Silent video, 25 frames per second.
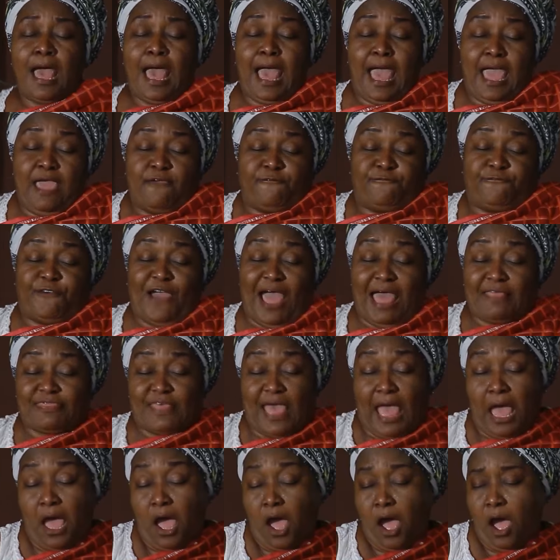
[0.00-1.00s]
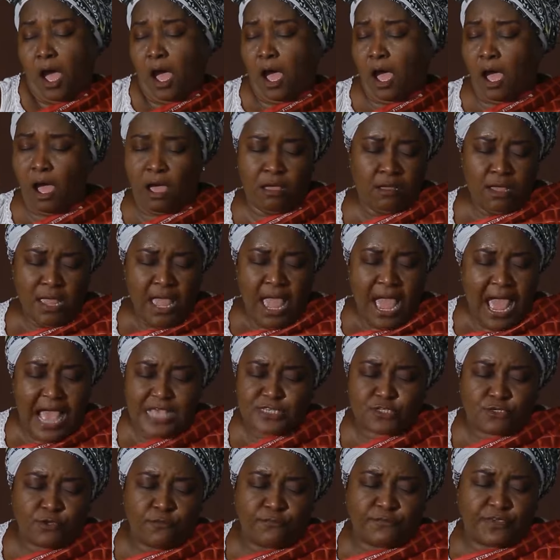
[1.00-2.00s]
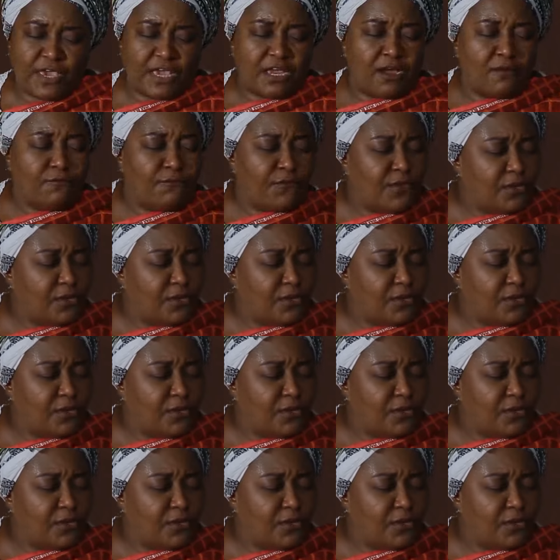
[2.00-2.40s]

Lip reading: Hey, Father, as you've giving